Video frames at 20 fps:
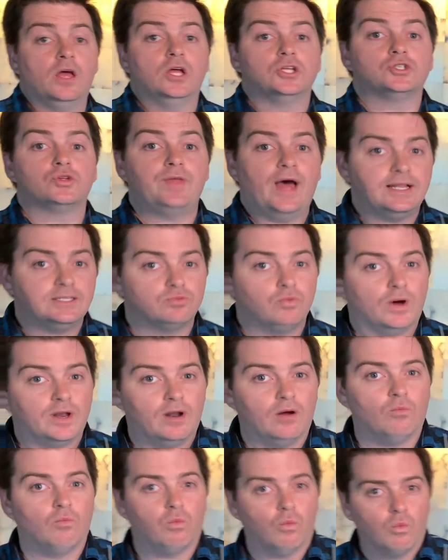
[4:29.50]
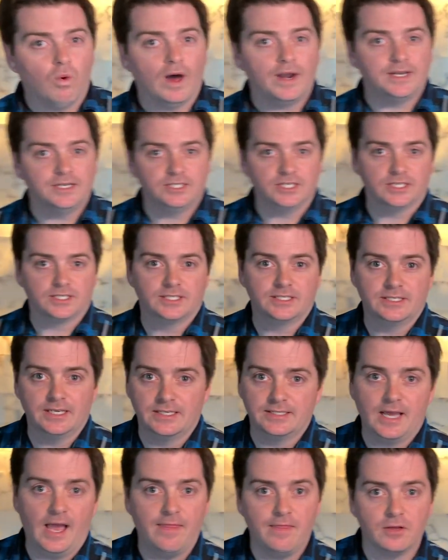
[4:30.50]
So that's what one injustice
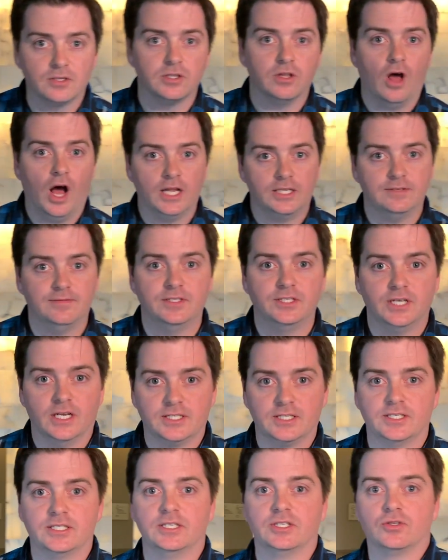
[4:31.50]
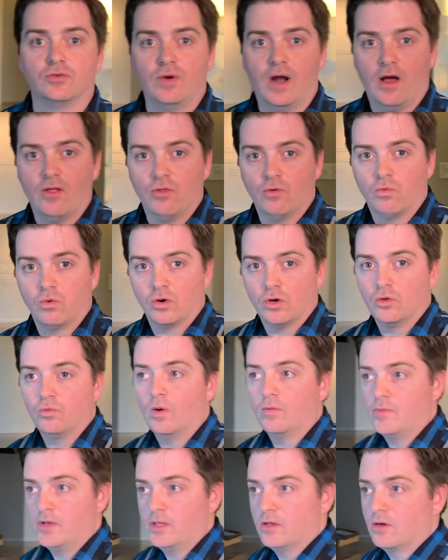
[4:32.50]
is, and there's lots of injustices around the world
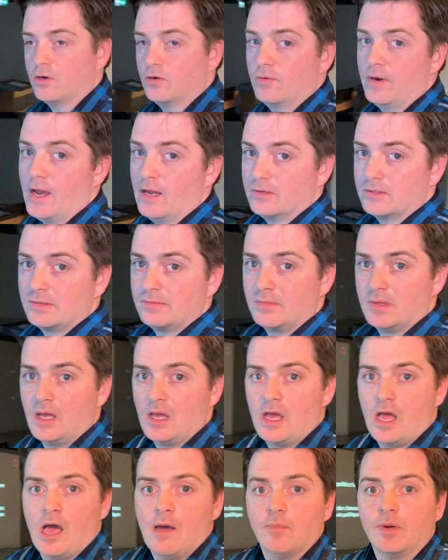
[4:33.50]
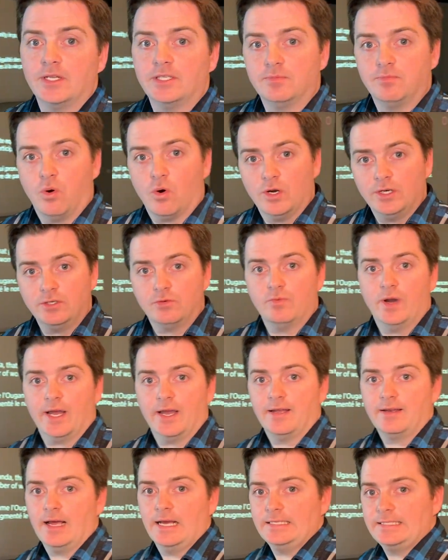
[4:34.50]
when we look around. But it's important to
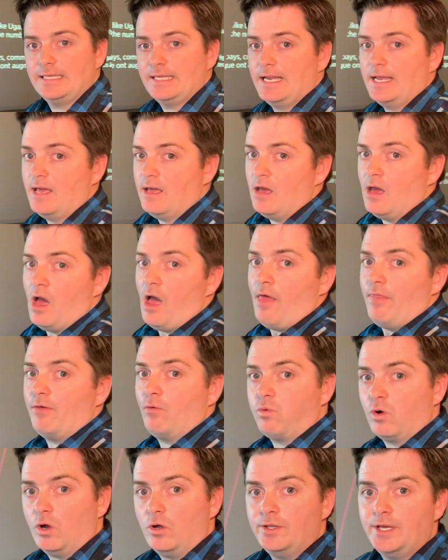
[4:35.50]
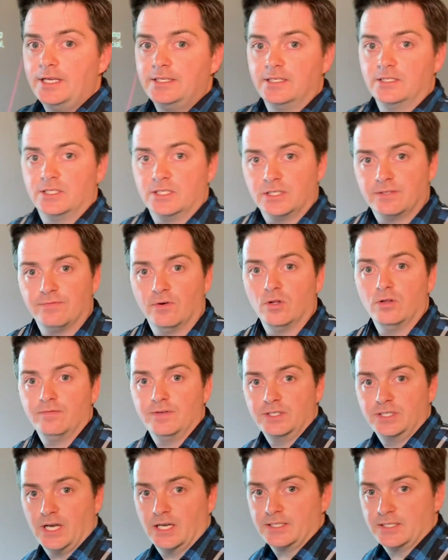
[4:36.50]
recognize that the world isn't just full of
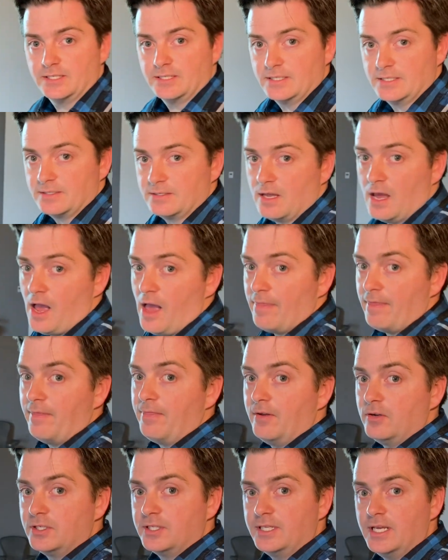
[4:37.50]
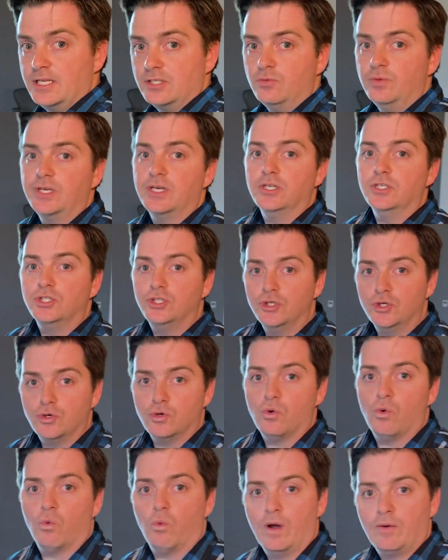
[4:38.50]
injustices, that there's things we can
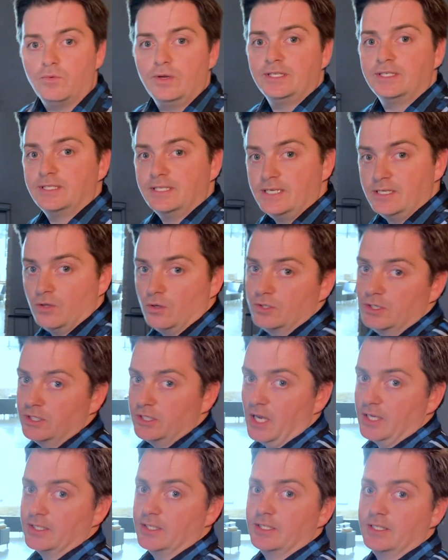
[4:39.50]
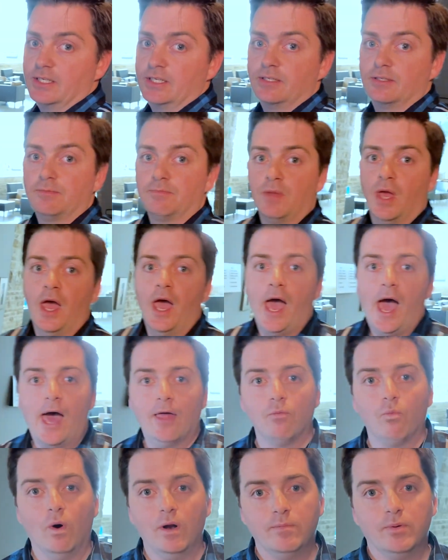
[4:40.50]
do when we see those injustices.
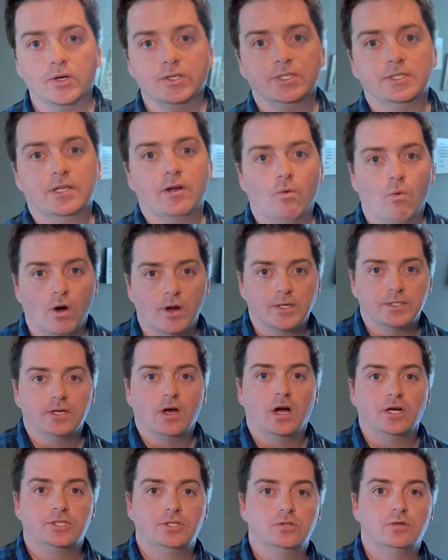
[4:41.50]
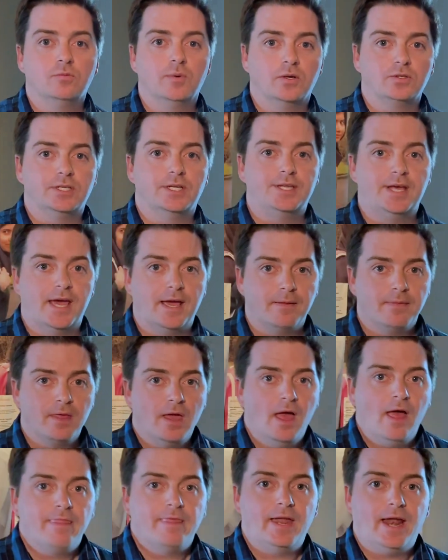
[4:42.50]
And one person that I want to talk to you about today
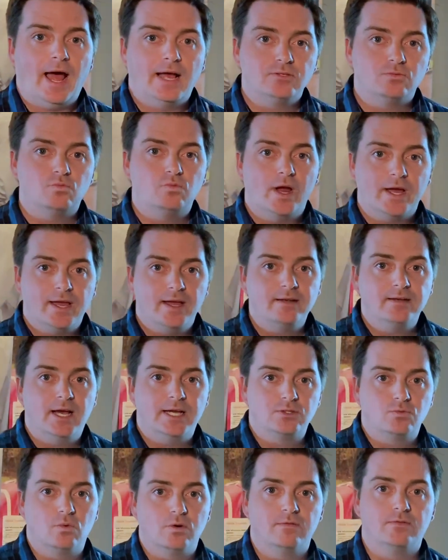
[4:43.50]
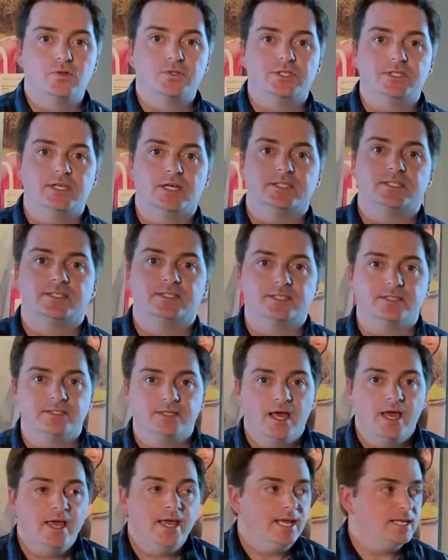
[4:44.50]
that has recognized one of those
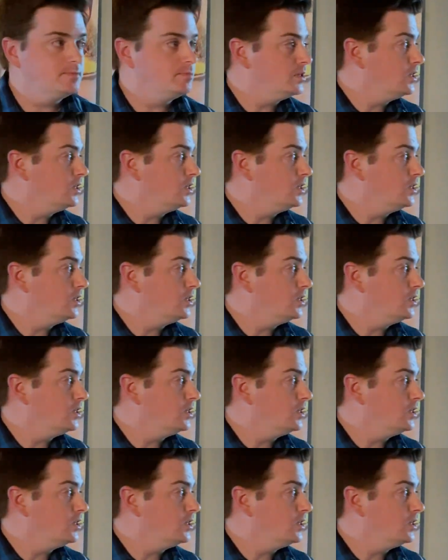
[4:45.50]
injustices is